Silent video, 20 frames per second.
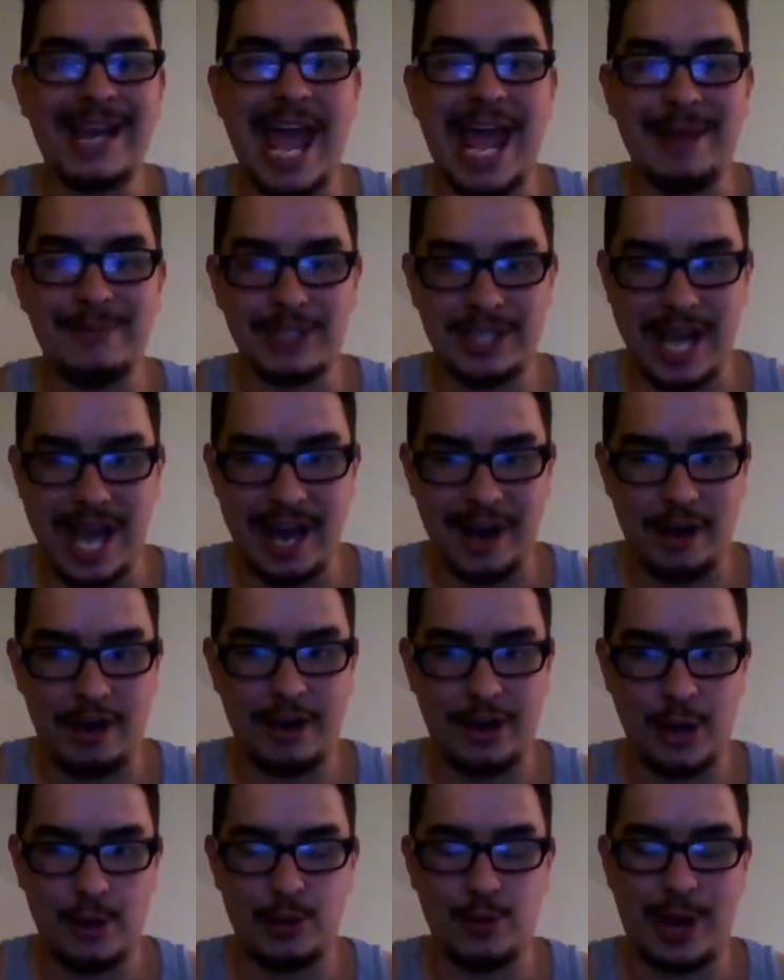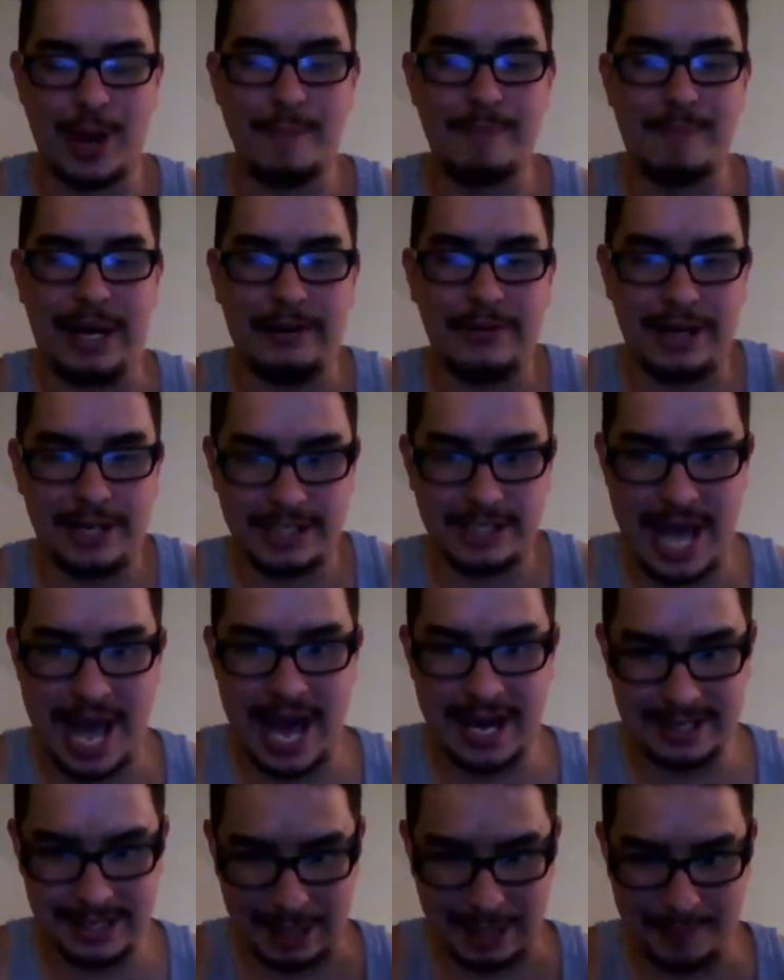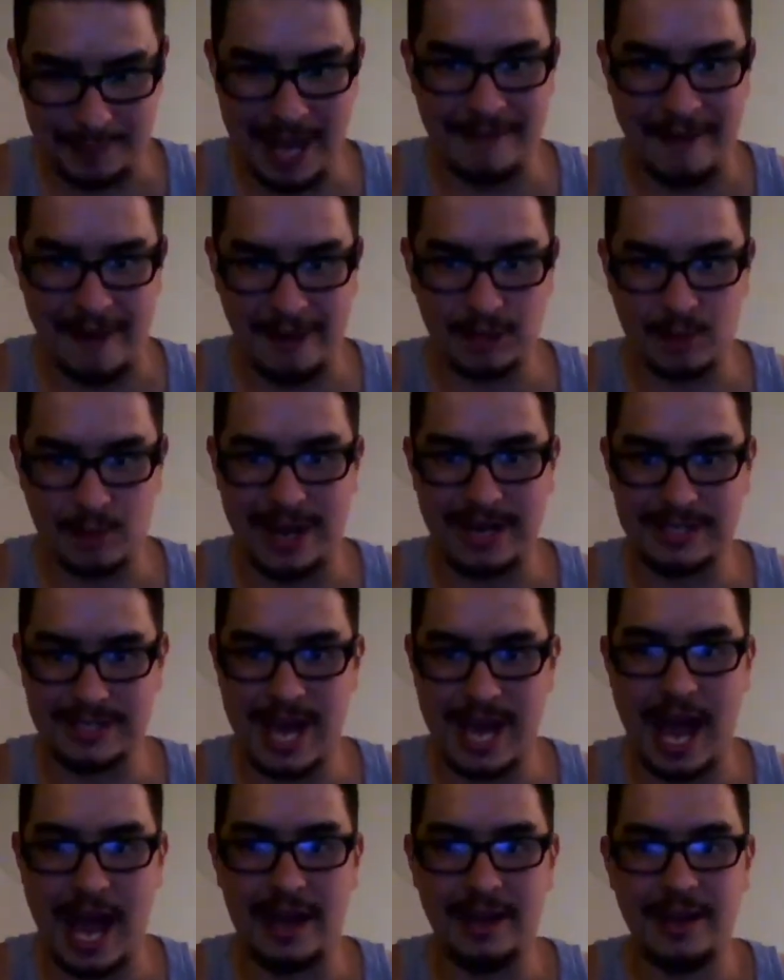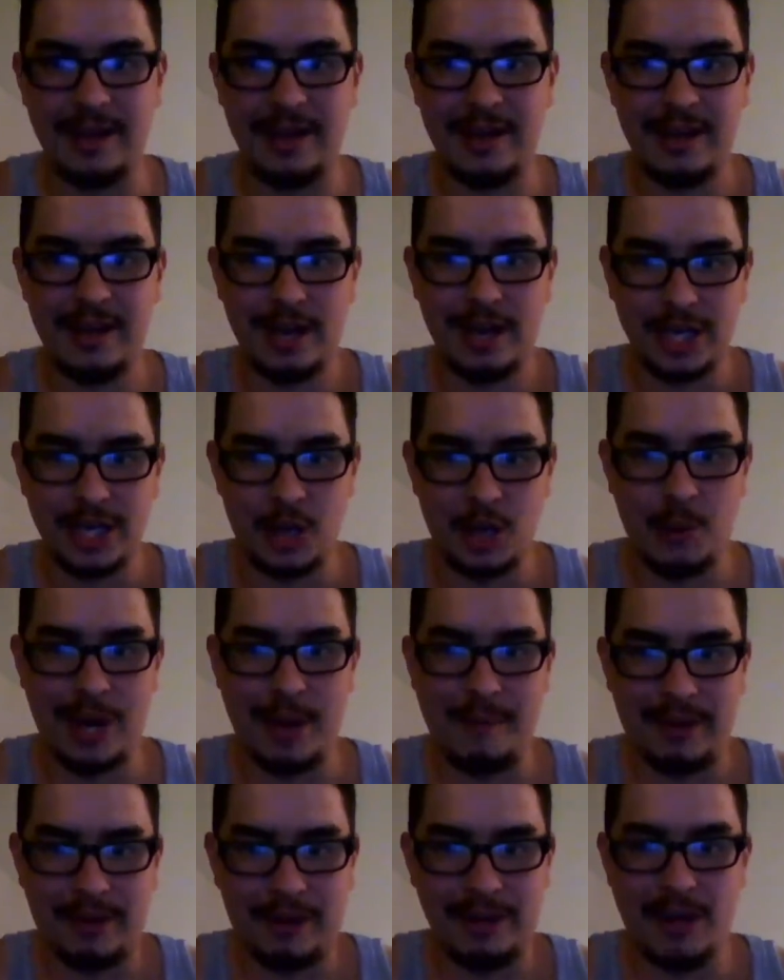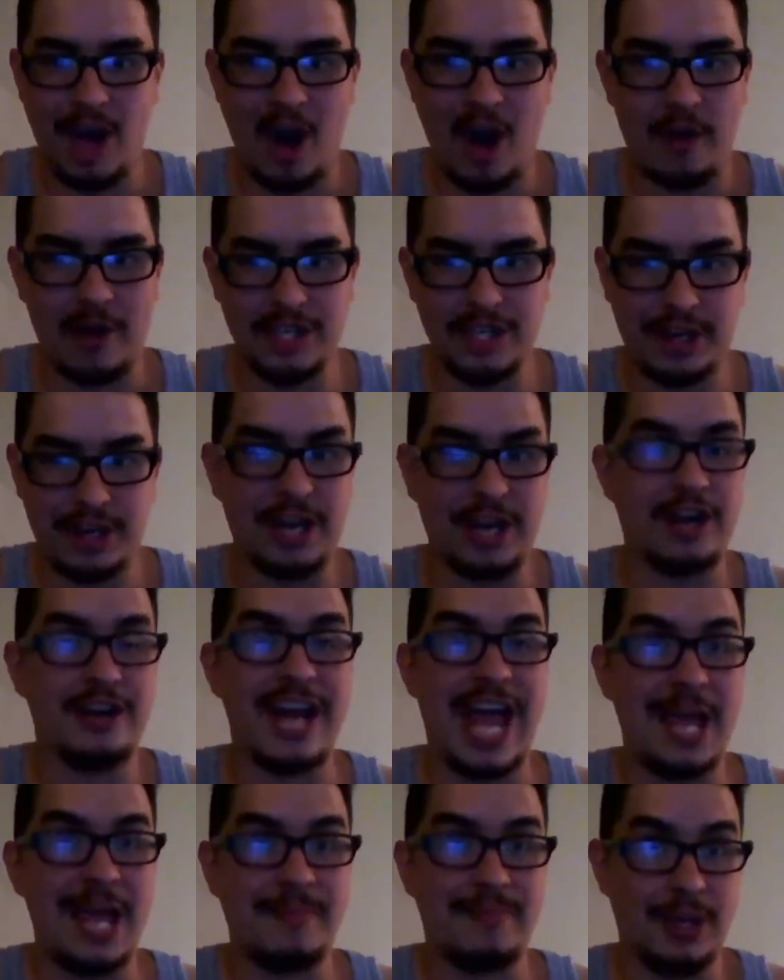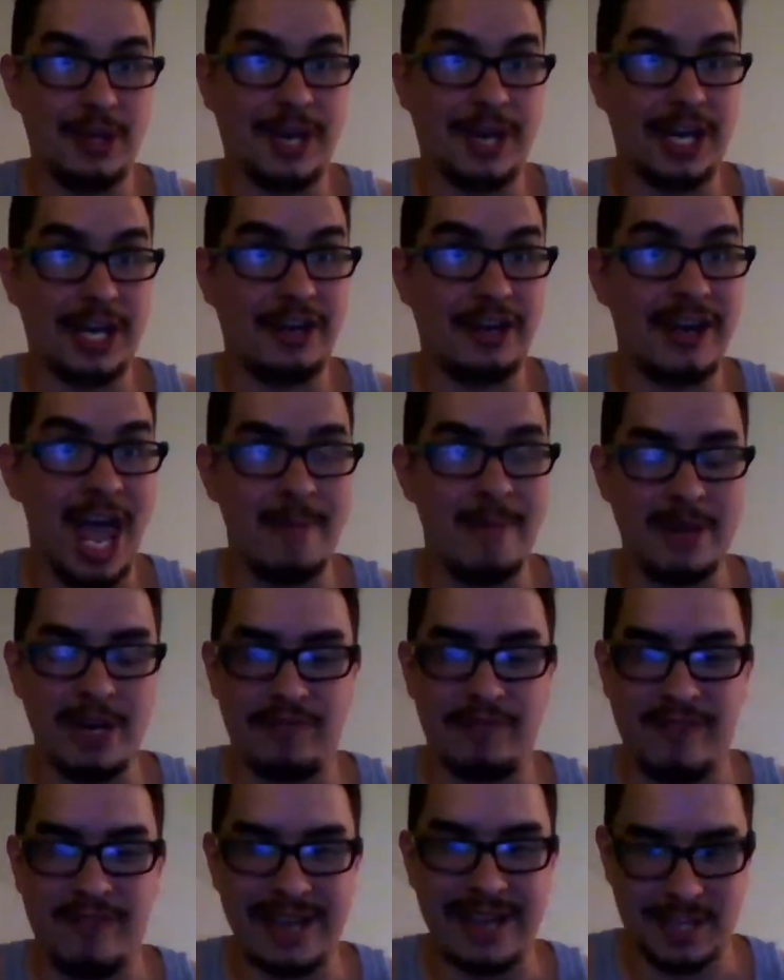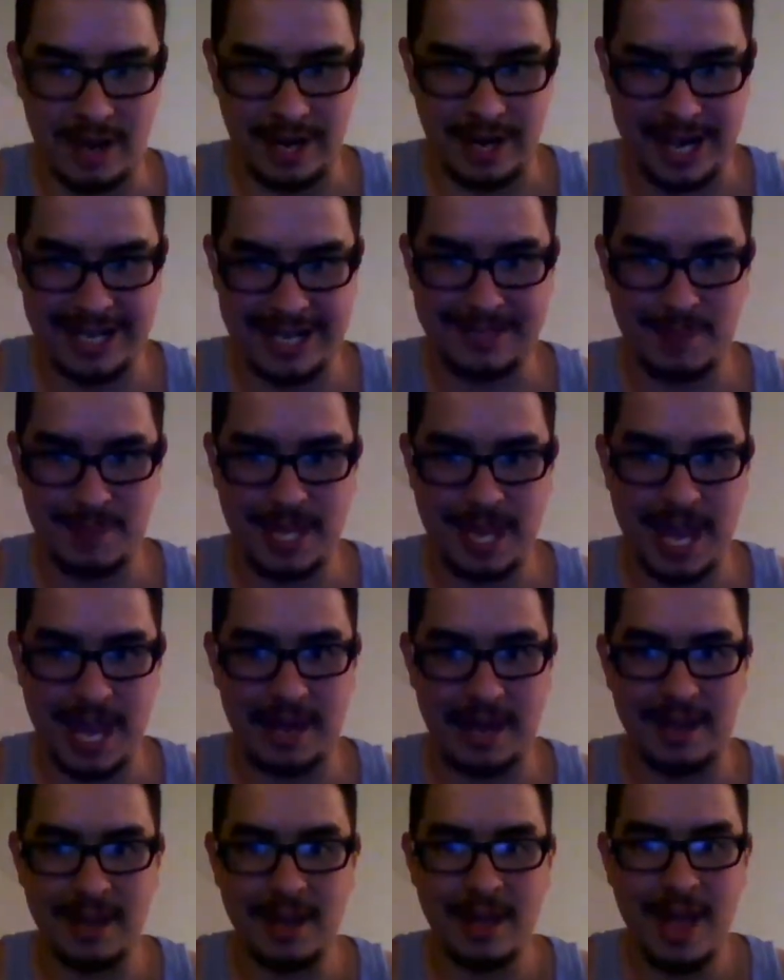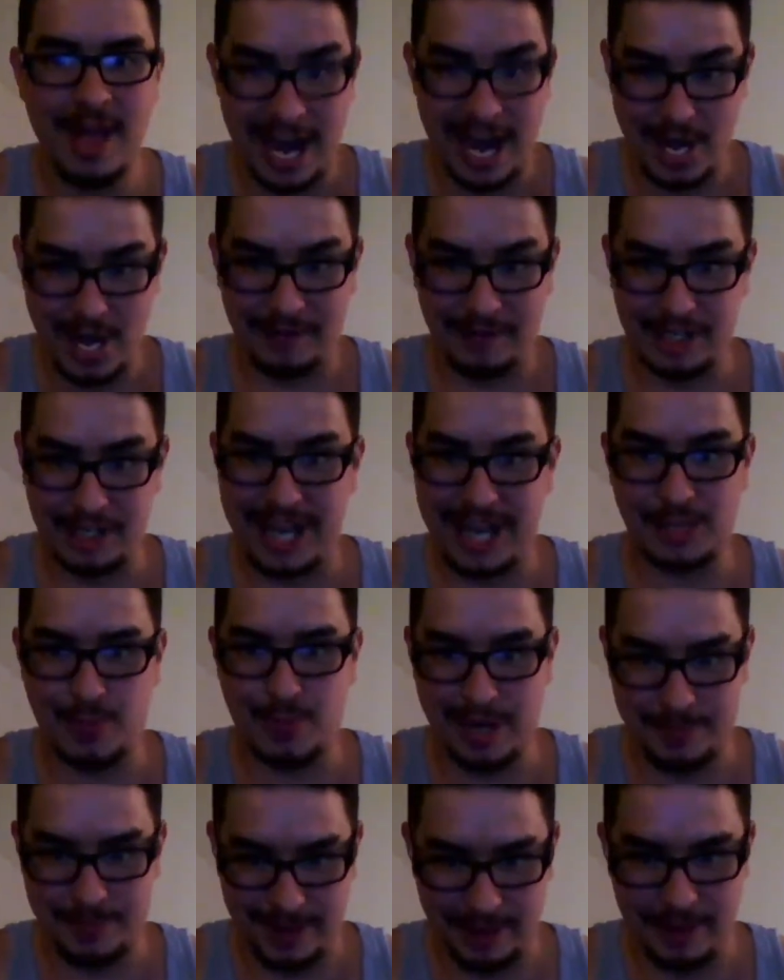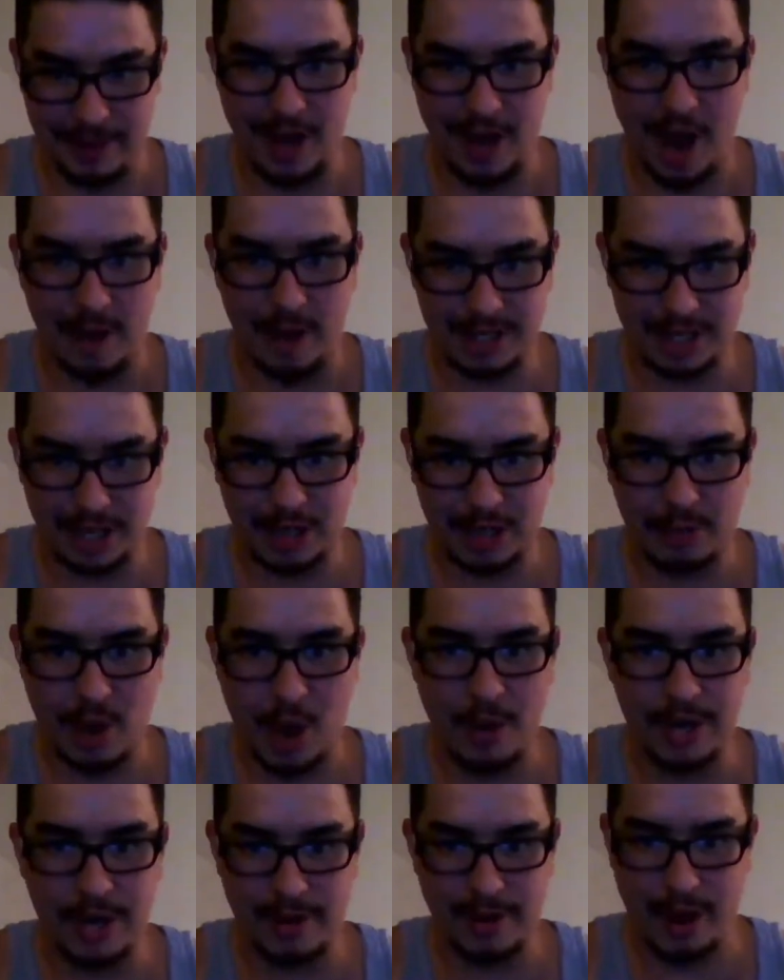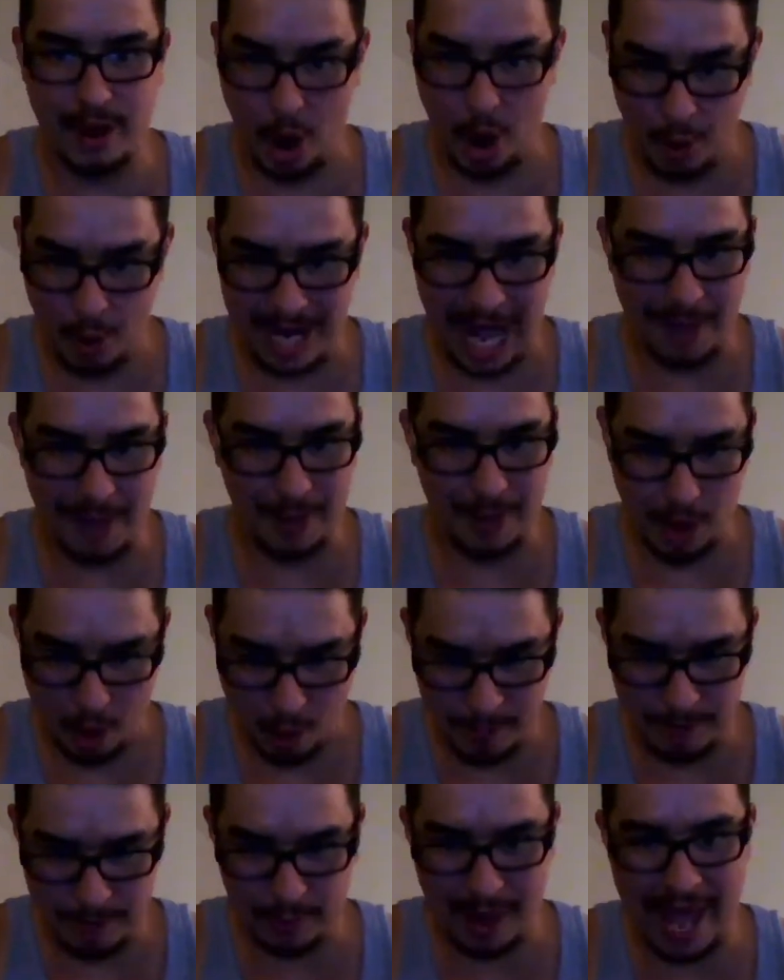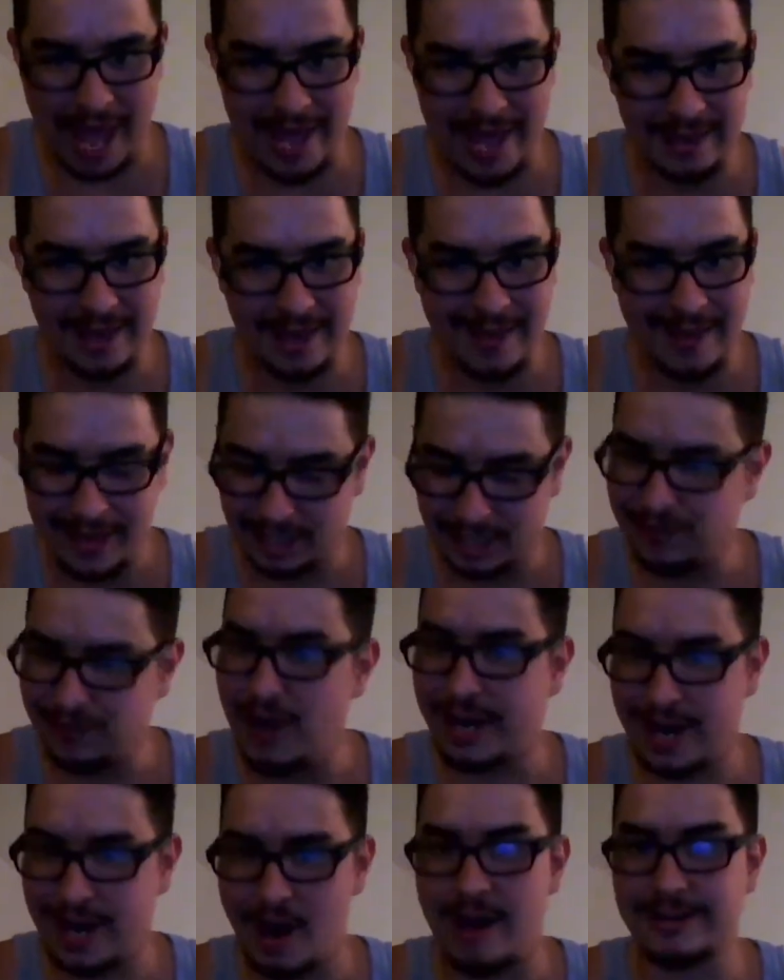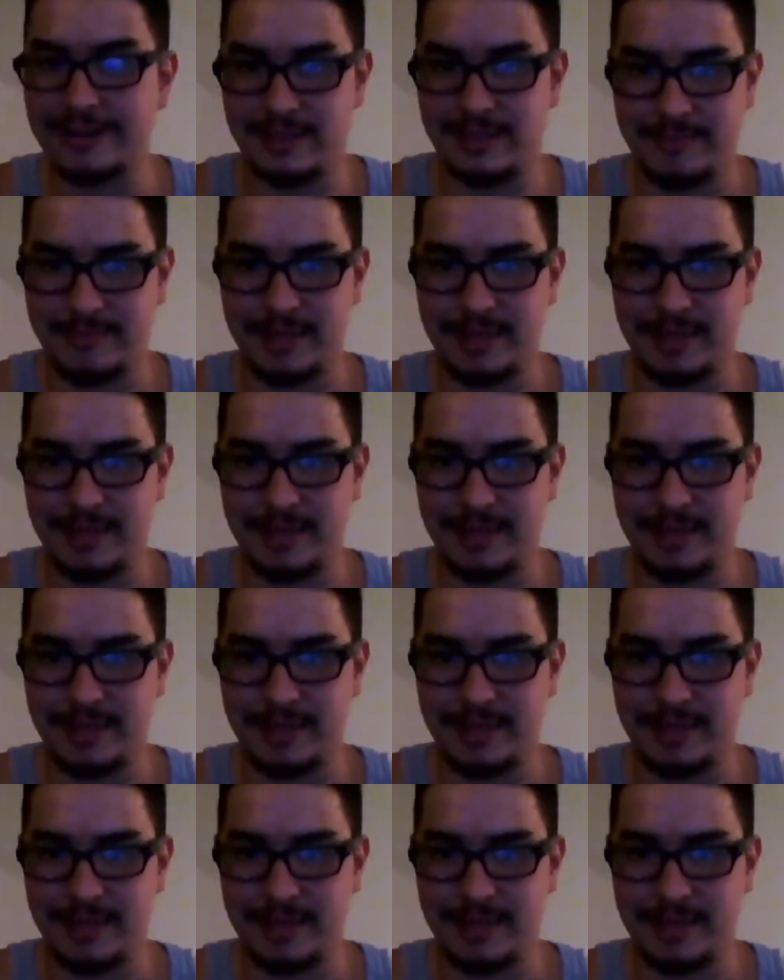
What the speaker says: names yet, or if you would want to build their status, like PFL is where it's at. You win $1 million, you get your name and your face on ESPN, and you have the chance to win $1 million and grow your own name, your own brand. That's fucking awesome.